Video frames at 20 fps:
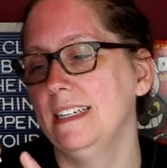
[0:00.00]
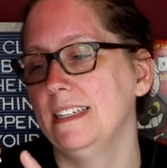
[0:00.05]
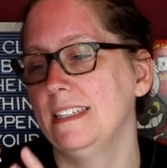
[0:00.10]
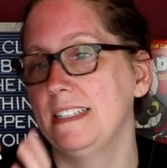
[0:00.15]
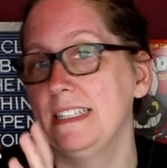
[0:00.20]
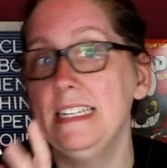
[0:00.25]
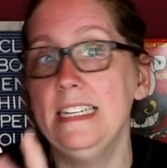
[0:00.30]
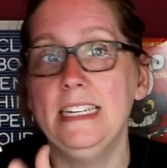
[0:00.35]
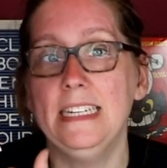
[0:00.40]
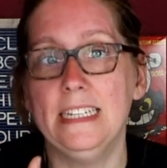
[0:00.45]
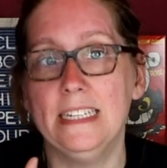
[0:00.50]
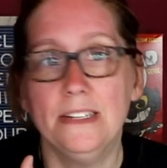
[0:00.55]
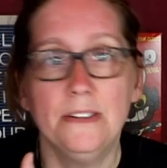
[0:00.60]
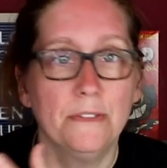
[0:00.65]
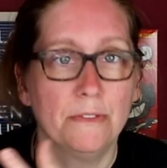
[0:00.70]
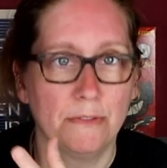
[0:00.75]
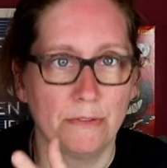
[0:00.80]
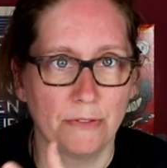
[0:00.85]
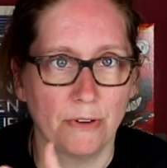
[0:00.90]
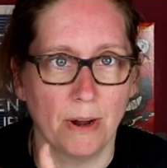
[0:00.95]

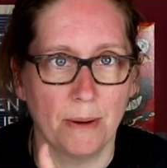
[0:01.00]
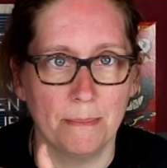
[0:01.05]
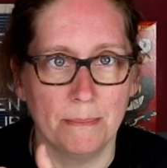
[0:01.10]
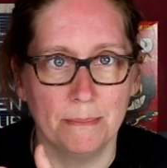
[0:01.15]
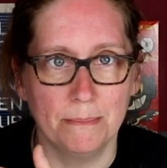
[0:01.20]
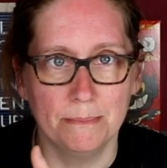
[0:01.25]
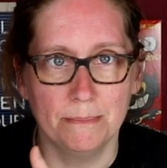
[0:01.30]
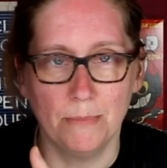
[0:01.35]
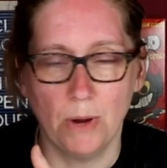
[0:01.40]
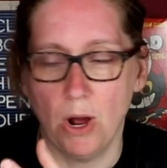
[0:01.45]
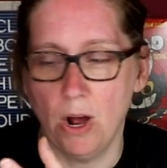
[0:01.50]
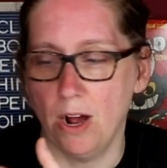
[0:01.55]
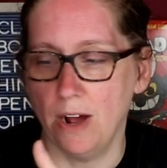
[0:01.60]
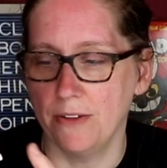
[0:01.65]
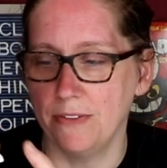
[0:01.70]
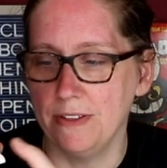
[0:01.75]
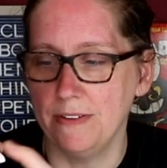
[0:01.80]
scene from Hoth.